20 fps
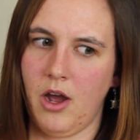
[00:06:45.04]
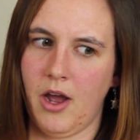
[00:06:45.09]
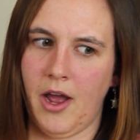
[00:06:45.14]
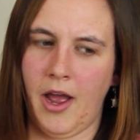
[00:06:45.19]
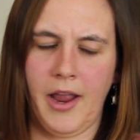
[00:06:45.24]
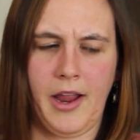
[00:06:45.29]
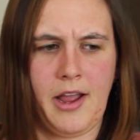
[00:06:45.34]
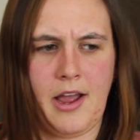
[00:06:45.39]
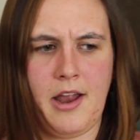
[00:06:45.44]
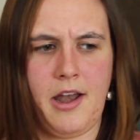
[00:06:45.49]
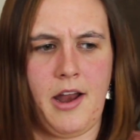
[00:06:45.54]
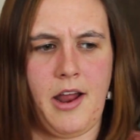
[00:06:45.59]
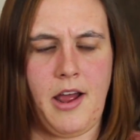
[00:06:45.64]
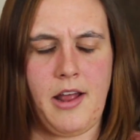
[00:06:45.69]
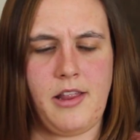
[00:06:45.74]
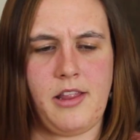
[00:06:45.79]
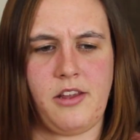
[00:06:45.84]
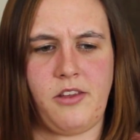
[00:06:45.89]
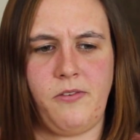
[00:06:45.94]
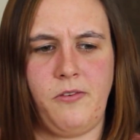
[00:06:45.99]
I kind of
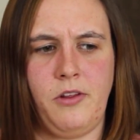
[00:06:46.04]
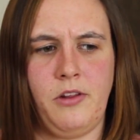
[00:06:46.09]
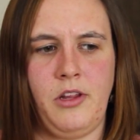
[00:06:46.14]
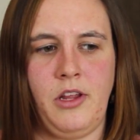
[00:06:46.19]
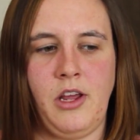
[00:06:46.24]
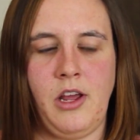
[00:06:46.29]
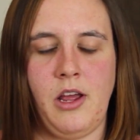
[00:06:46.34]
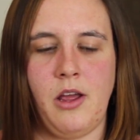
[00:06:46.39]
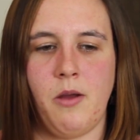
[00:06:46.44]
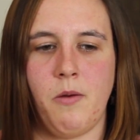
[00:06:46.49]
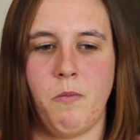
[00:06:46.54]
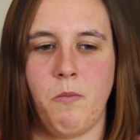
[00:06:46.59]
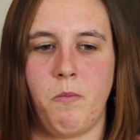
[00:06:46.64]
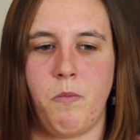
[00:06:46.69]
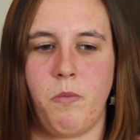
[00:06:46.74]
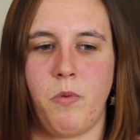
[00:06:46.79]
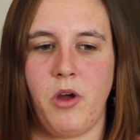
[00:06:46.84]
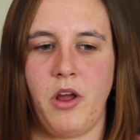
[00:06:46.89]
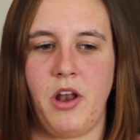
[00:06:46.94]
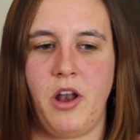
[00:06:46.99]
had this feeling,
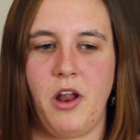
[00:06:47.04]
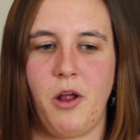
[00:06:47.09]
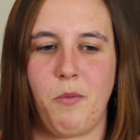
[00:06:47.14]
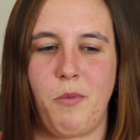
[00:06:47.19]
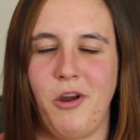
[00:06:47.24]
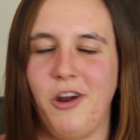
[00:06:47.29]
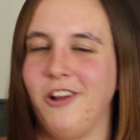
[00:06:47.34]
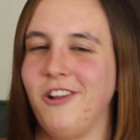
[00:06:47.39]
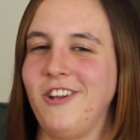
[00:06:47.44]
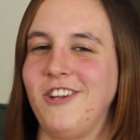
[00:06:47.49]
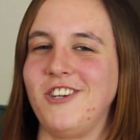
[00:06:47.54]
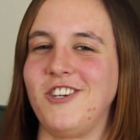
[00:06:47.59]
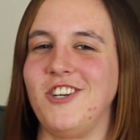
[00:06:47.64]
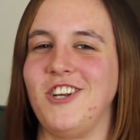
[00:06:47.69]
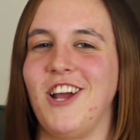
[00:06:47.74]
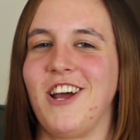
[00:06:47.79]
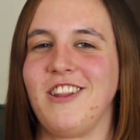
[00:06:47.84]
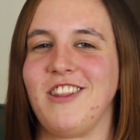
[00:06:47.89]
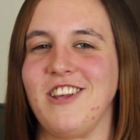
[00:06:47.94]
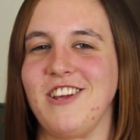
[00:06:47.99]
but apparently
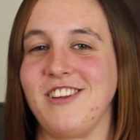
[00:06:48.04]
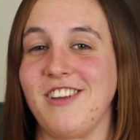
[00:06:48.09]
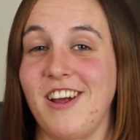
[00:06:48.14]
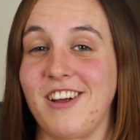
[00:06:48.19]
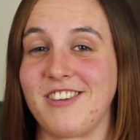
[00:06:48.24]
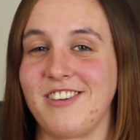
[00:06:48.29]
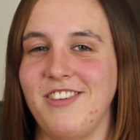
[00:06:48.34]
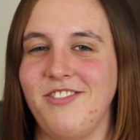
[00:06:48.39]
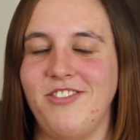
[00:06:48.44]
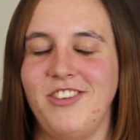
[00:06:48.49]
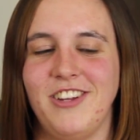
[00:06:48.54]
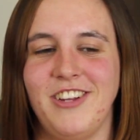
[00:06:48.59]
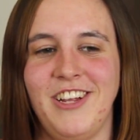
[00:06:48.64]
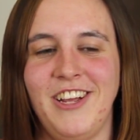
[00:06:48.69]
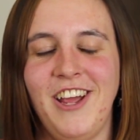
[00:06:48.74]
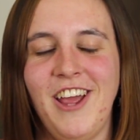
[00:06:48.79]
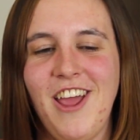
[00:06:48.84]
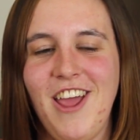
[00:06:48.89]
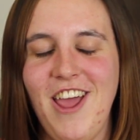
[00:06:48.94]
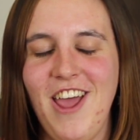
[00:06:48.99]
she had the exact same
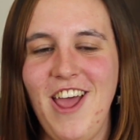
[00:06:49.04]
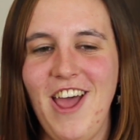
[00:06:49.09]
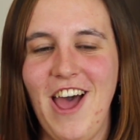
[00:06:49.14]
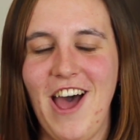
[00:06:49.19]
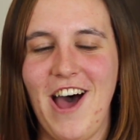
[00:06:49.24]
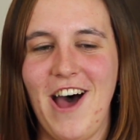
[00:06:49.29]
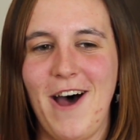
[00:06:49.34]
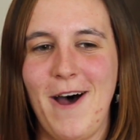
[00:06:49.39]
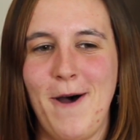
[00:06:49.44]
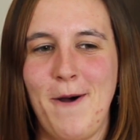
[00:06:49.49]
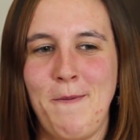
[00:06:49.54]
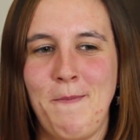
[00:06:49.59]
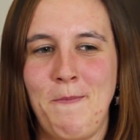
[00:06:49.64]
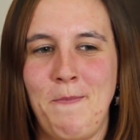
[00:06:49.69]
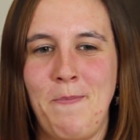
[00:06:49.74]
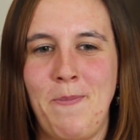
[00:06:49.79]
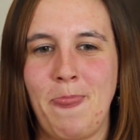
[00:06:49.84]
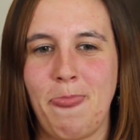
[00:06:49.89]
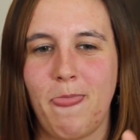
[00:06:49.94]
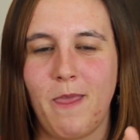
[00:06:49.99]
feeling.
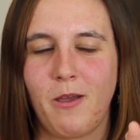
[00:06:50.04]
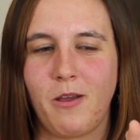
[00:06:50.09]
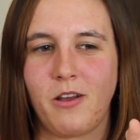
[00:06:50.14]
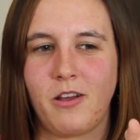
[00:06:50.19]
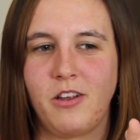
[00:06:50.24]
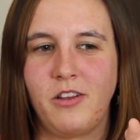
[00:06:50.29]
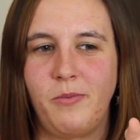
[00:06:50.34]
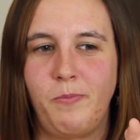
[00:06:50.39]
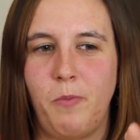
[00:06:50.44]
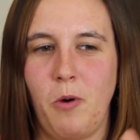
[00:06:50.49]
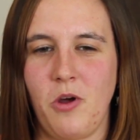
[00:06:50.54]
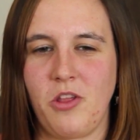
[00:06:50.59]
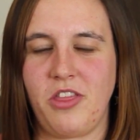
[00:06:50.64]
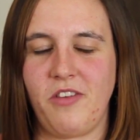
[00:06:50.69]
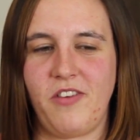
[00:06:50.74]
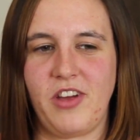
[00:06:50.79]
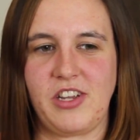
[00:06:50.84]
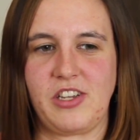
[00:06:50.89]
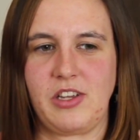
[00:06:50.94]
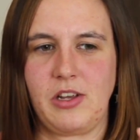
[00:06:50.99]
because um, both
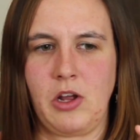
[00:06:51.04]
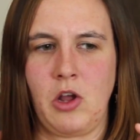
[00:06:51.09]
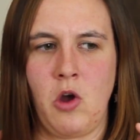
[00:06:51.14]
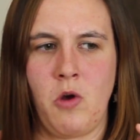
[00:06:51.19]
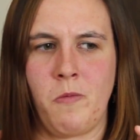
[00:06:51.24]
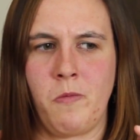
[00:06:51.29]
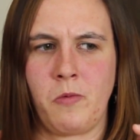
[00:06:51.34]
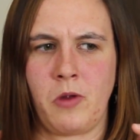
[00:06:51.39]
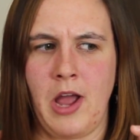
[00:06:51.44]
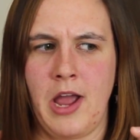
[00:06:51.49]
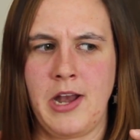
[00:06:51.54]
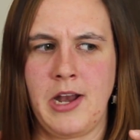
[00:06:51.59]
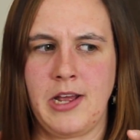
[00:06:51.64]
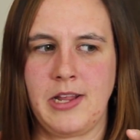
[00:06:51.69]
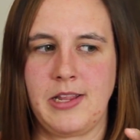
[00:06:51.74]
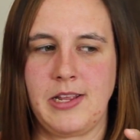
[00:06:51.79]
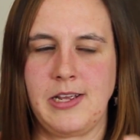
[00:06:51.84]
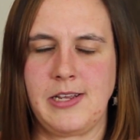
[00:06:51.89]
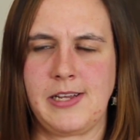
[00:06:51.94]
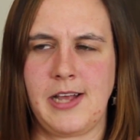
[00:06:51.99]
of us come kind of
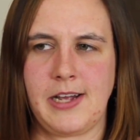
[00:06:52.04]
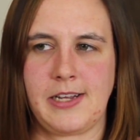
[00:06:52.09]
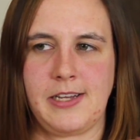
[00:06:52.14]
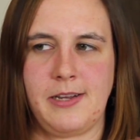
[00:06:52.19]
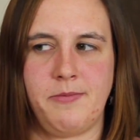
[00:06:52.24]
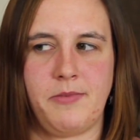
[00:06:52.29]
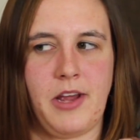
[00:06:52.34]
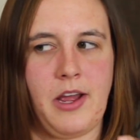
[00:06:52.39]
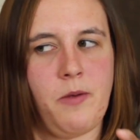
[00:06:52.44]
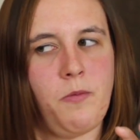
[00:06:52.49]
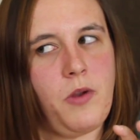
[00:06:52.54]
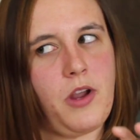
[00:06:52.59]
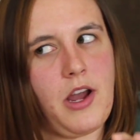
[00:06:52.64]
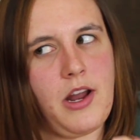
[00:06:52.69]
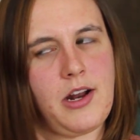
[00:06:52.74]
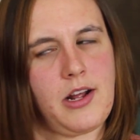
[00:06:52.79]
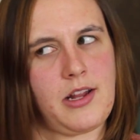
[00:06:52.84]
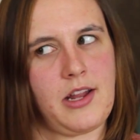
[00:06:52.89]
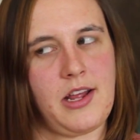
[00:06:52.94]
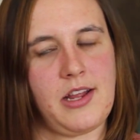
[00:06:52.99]
at the exact same time, we
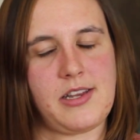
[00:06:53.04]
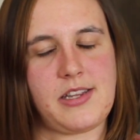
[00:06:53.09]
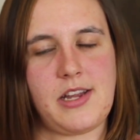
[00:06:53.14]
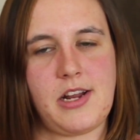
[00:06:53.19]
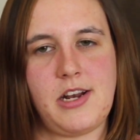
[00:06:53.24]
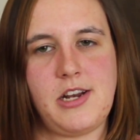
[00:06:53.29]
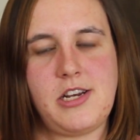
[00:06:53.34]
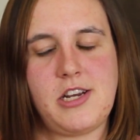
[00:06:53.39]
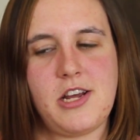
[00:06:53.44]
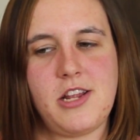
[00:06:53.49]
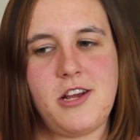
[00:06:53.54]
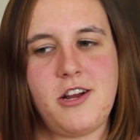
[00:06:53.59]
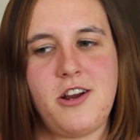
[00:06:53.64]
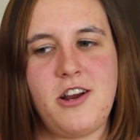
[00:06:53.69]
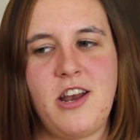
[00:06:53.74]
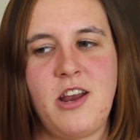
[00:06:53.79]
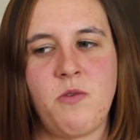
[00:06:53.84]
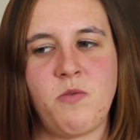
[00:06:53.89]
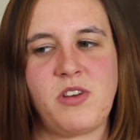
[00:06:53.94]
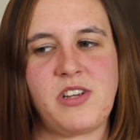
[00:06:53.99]
kind of glanced at each other,
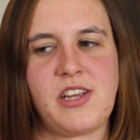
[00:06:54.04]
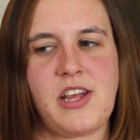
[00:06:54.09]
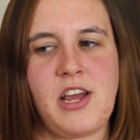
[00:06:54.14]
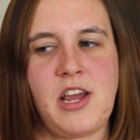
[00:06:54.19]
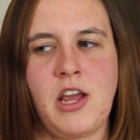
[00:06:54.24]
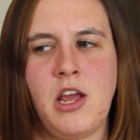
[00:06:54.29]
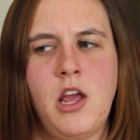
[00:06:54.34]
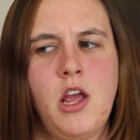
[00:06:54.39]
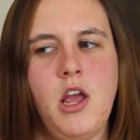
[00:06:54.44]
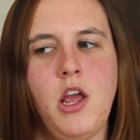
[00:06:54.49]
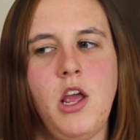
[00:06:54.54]
and it was a,